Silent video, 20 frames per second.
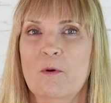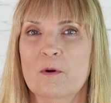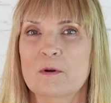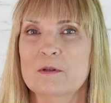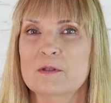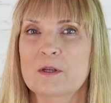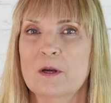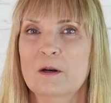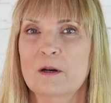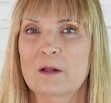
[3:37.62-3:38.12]

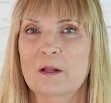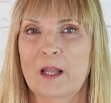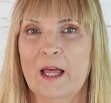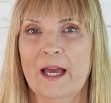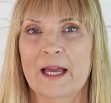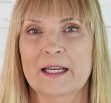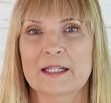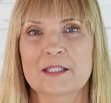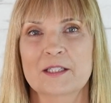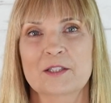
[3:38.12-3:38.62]
horizontal
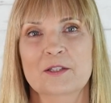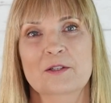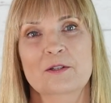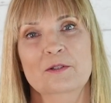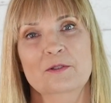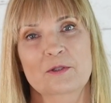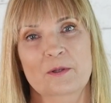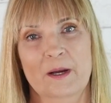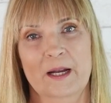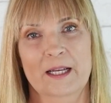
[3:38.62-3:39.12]
lines
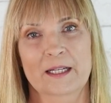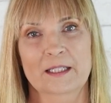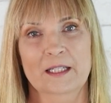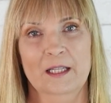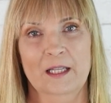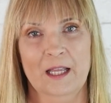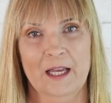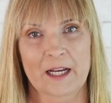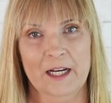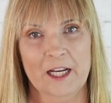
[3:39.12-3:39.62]
you're trying to
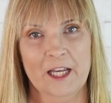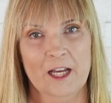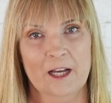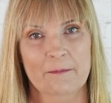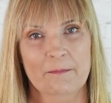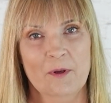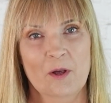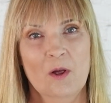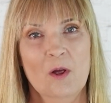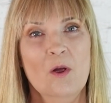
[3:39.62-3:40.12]
line up,
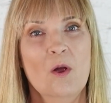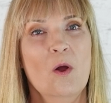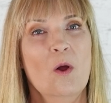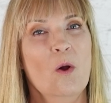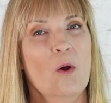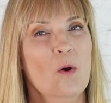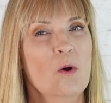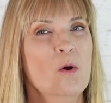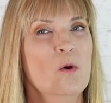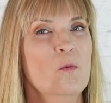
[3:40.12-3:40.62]

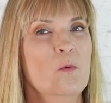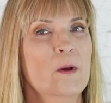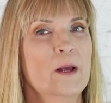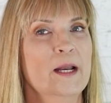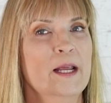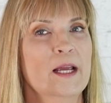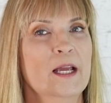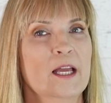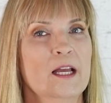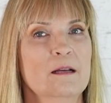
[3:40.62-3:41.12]
or when
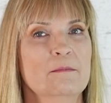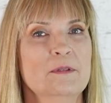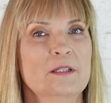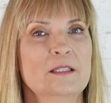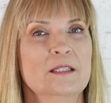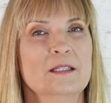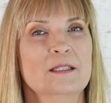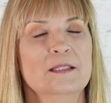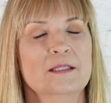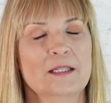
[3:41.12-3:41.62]
it comes
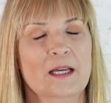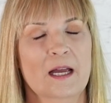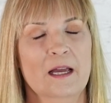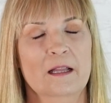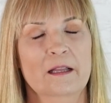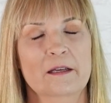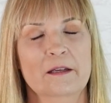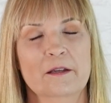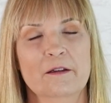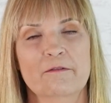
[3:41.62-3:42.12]
to
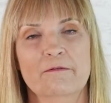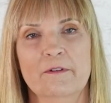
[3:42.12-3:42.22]
styling your